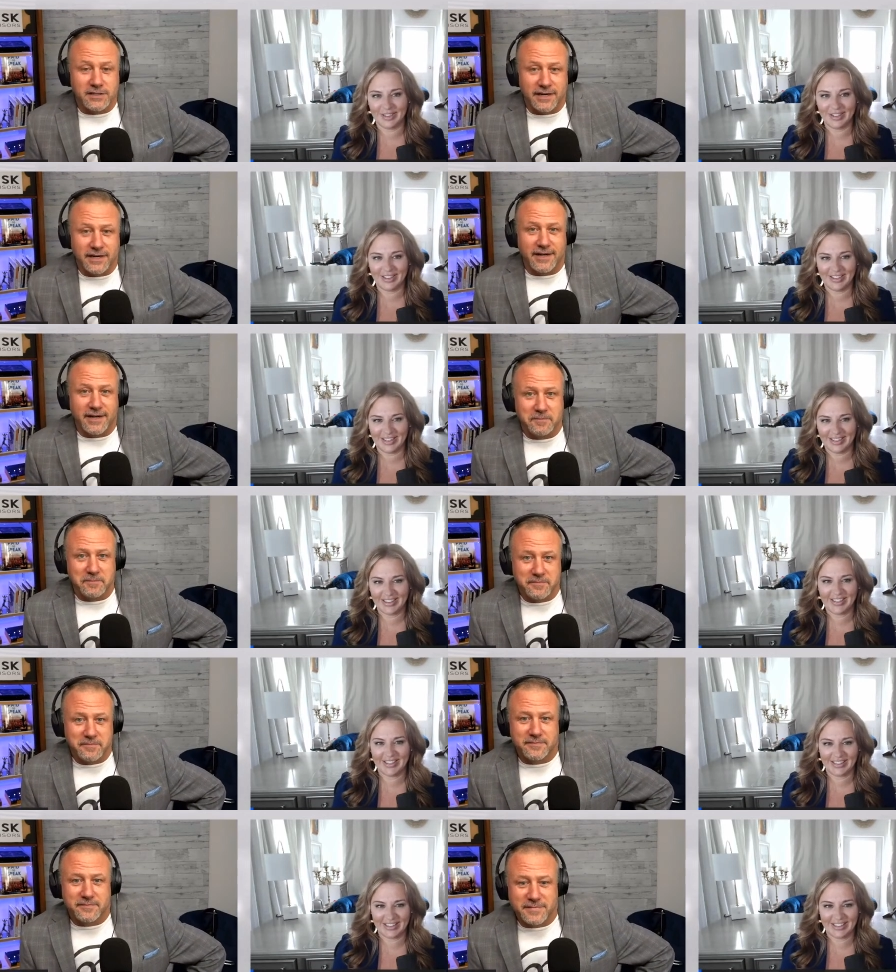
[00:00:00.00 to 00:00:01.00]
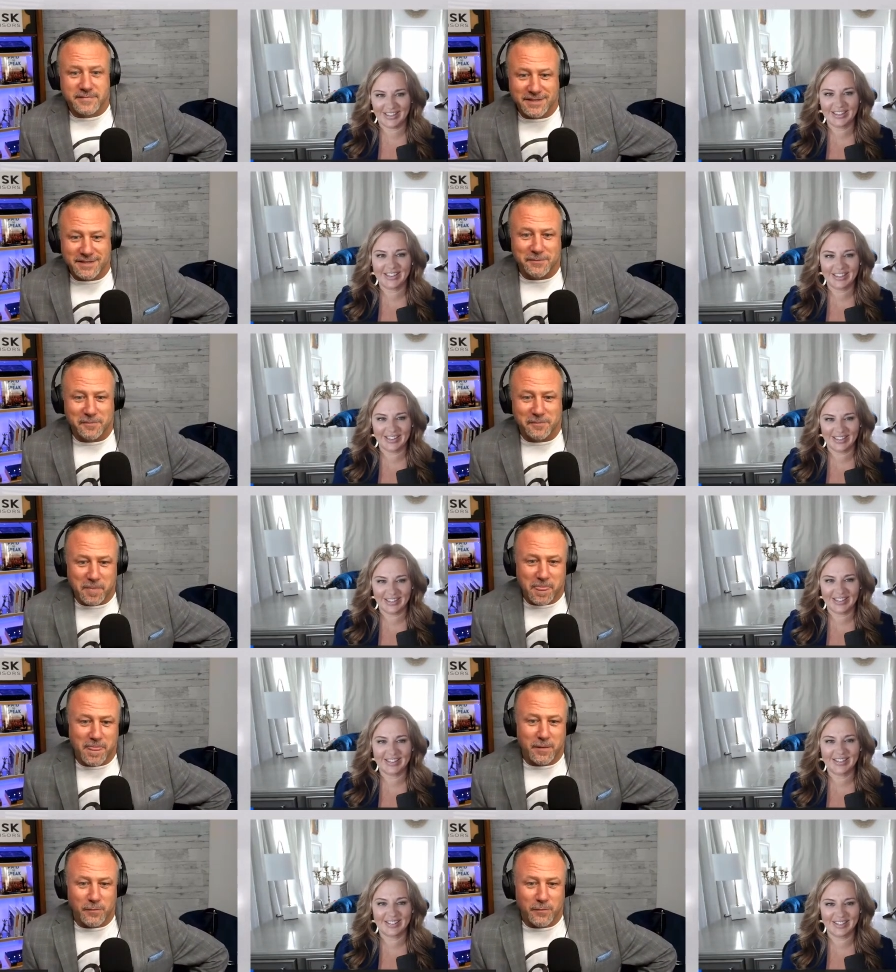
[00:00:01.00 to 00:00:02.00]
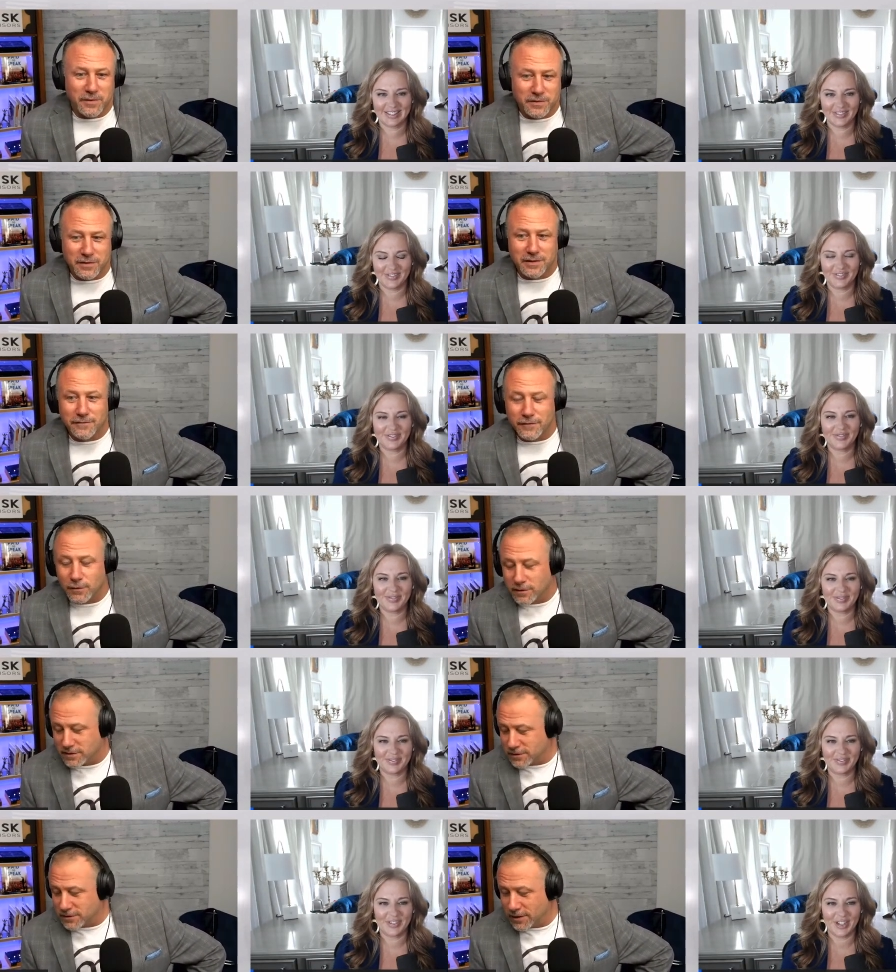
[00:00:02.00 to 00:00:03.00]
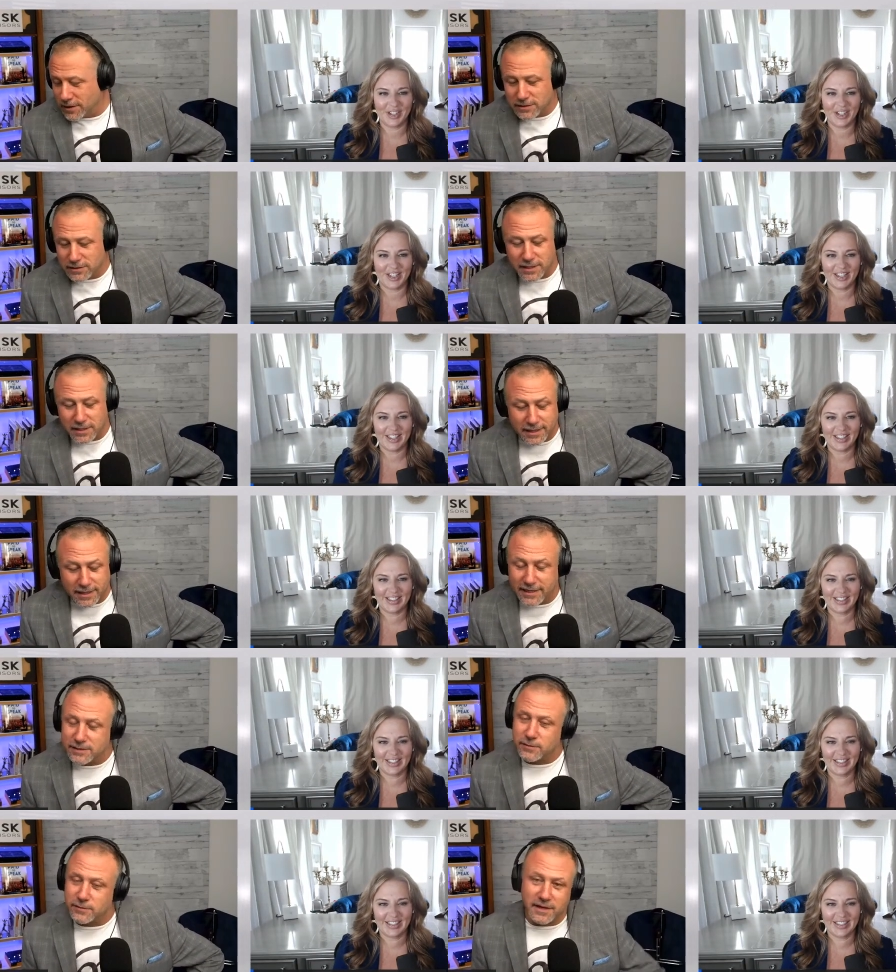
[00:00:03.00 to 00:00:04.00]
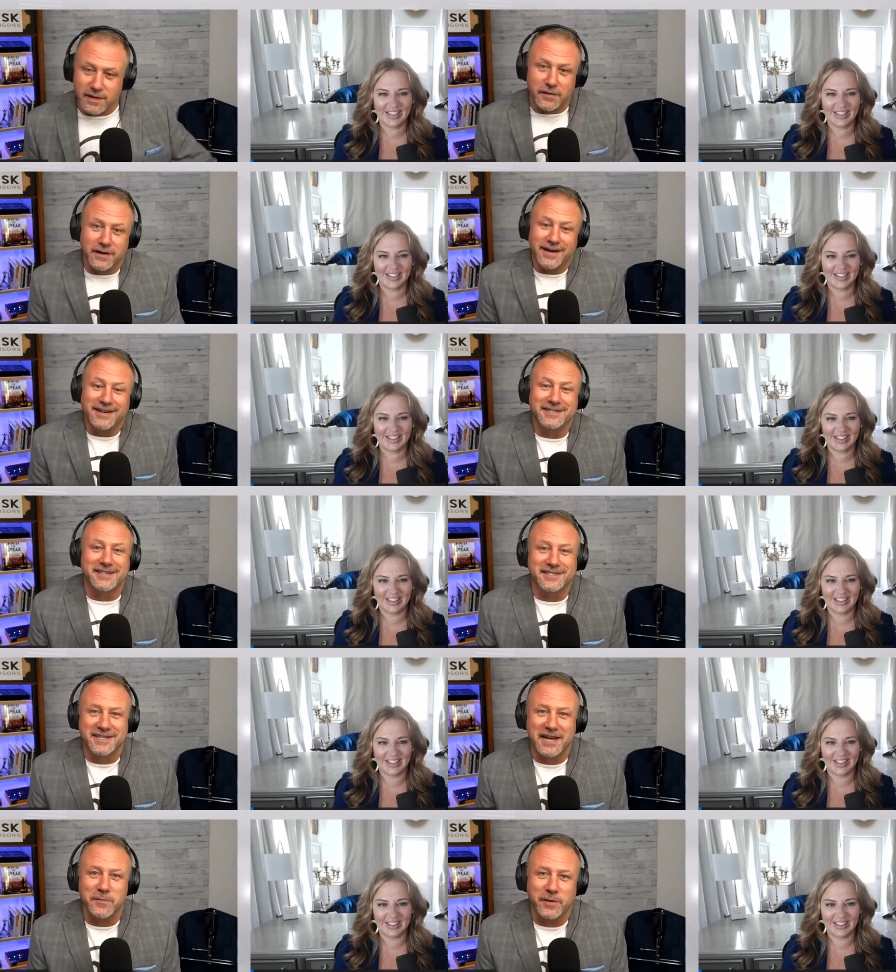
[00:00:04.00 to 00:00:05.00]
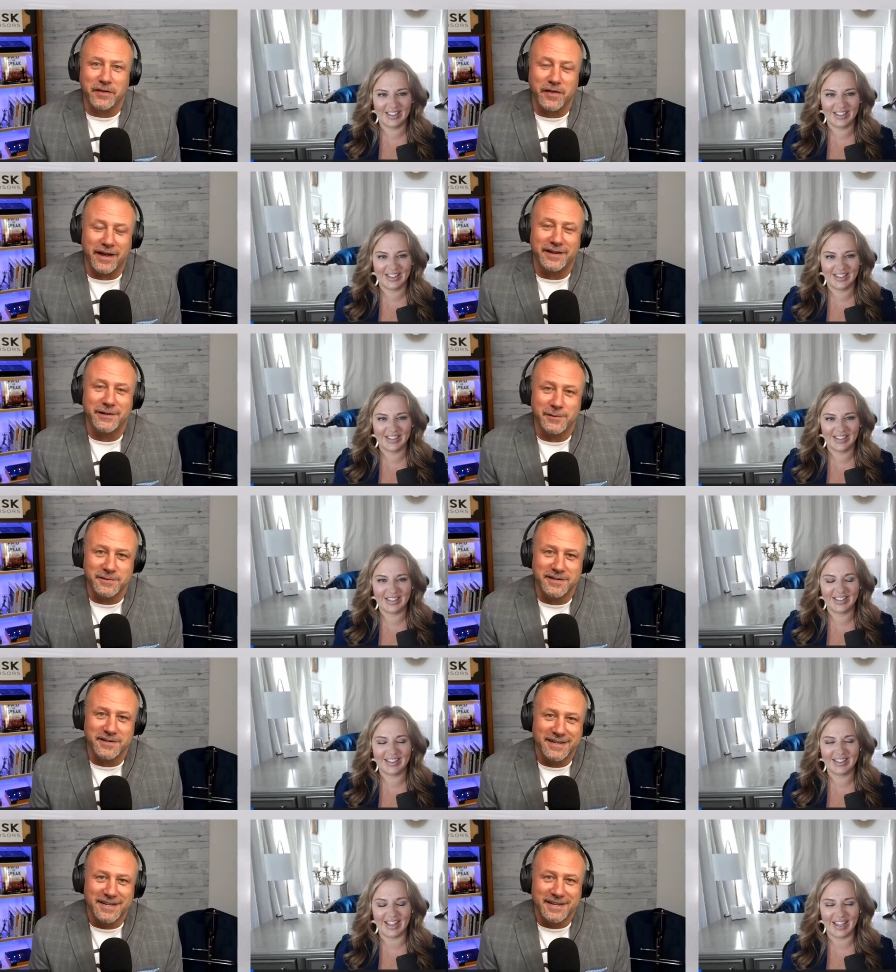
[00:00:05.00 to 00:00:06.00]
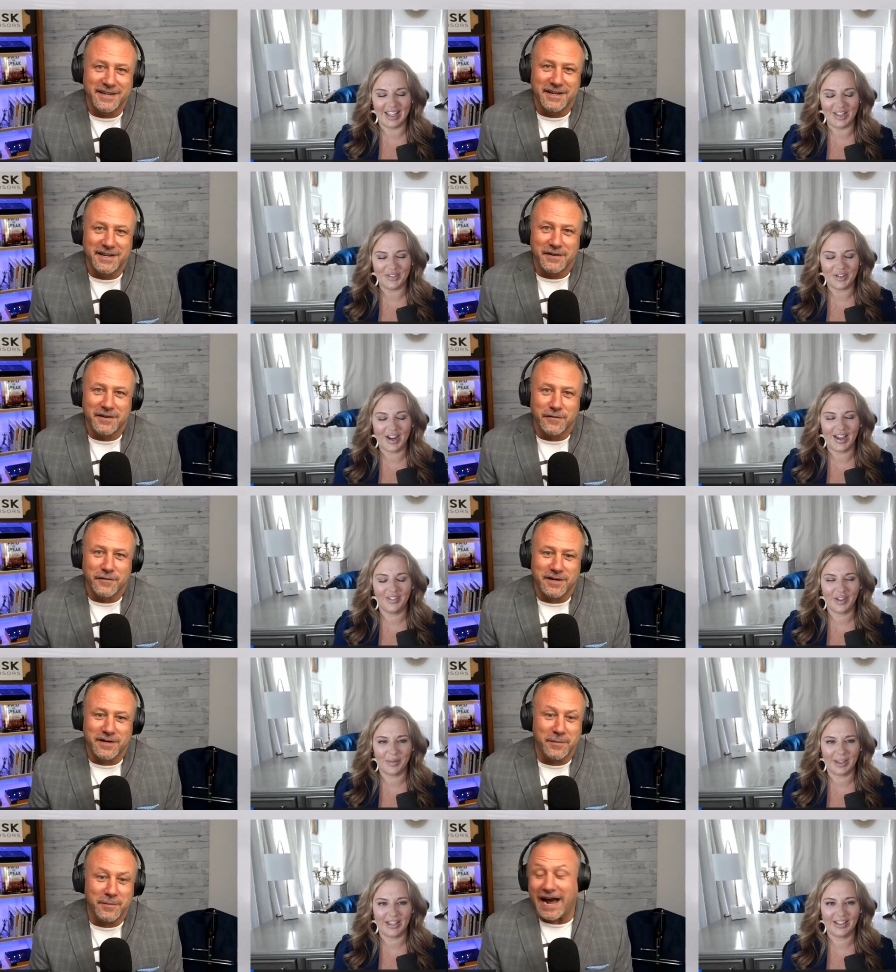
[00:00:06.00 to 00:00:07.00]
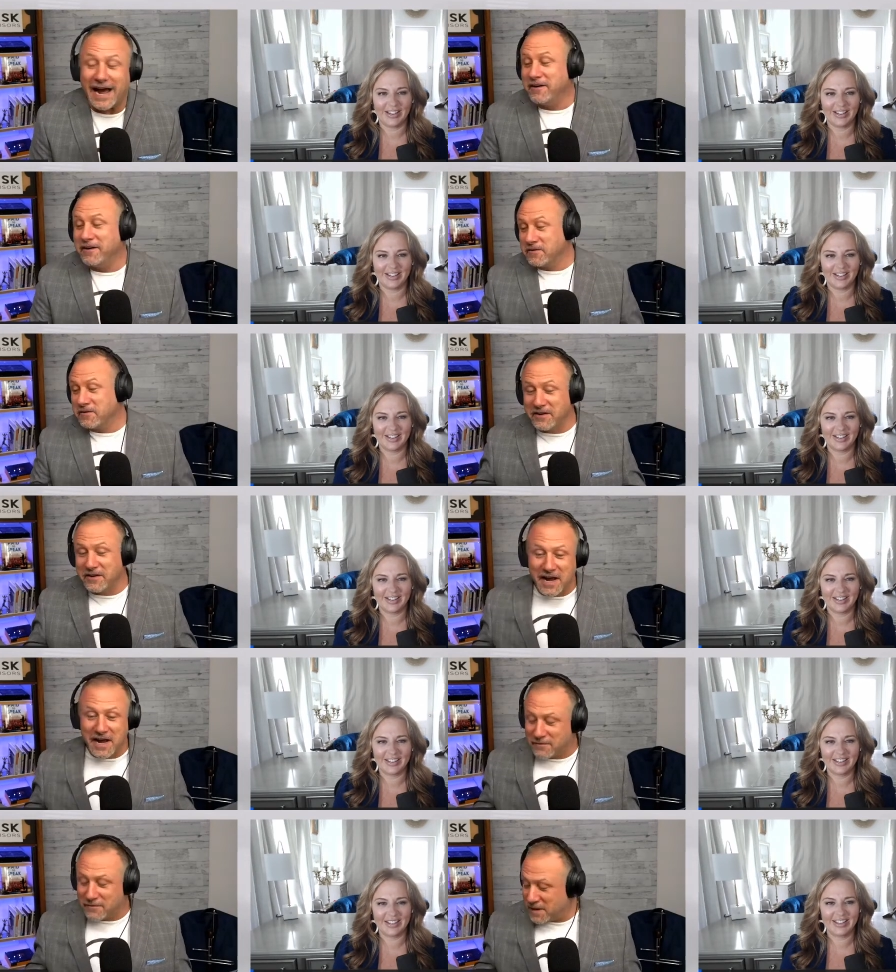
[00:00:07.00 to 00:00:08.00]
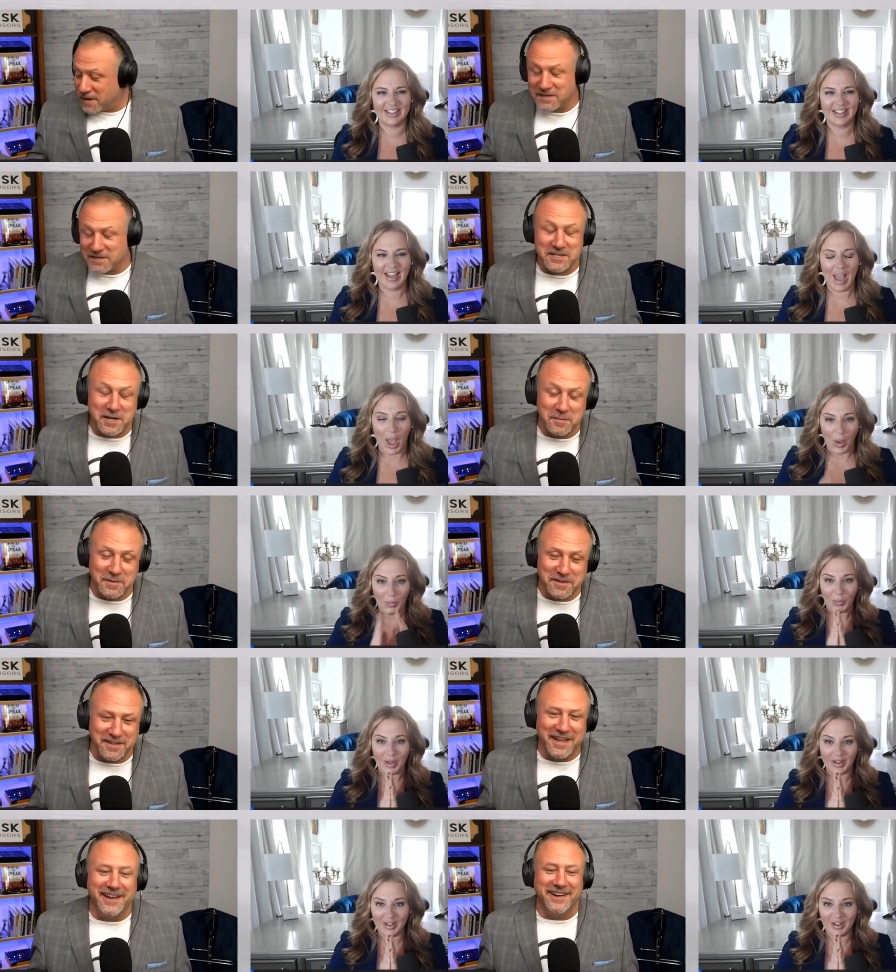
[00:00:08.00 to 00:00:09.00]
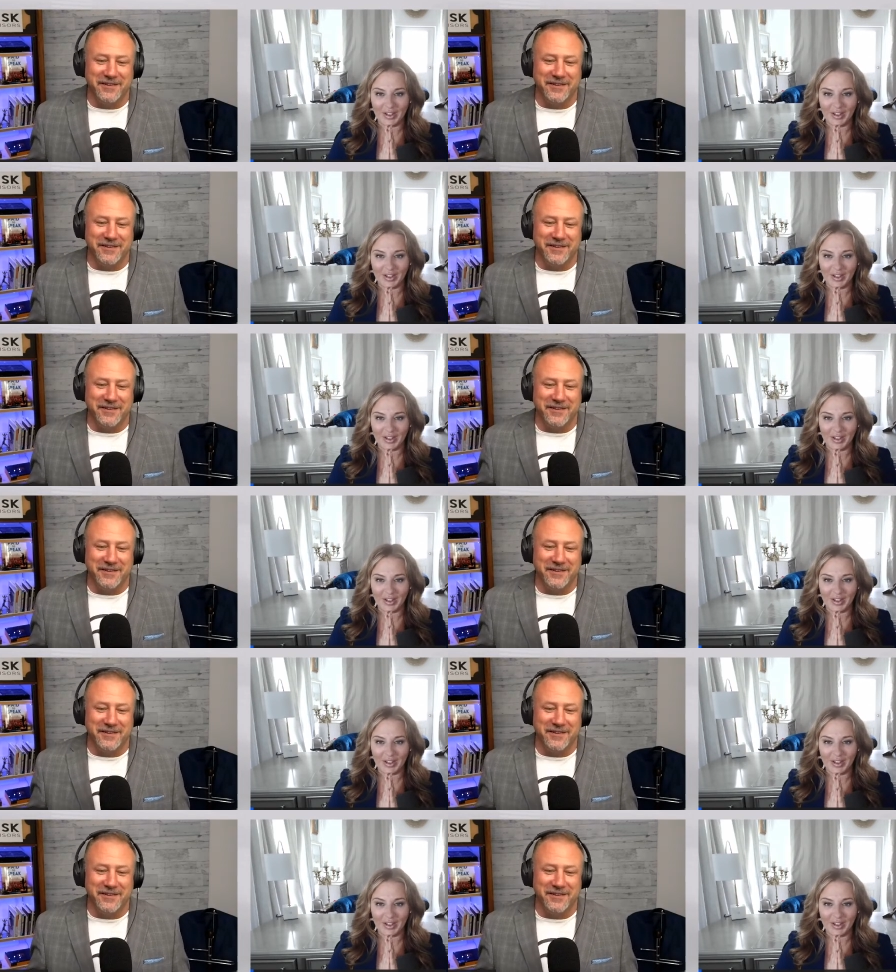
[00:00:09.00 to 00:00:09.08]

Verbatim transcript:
Speaker 1: up, so we're looking forward. So let's. Uh, I guess nothing else to say, but thank you.
Speaker 2: Thank you for, for coming. I don't really
Speaker 1: know how to wrap this up. what an